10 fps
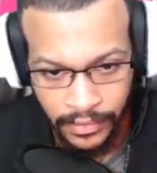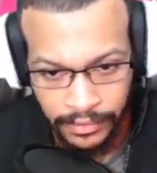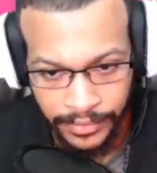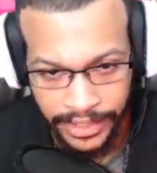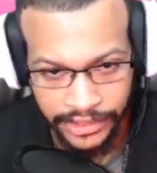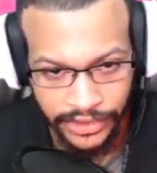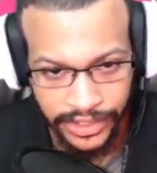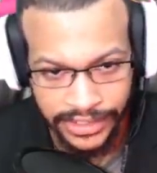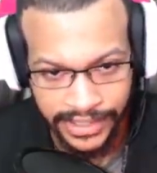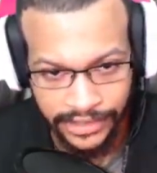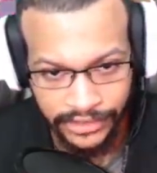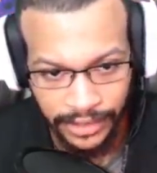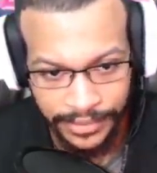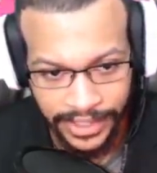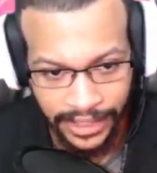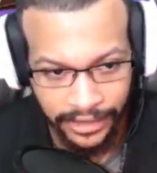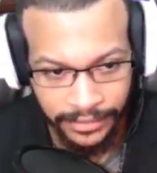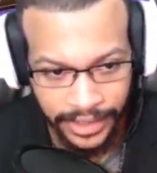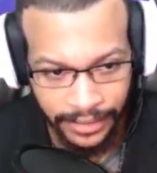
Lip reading: Making sure he's not dropping down on me.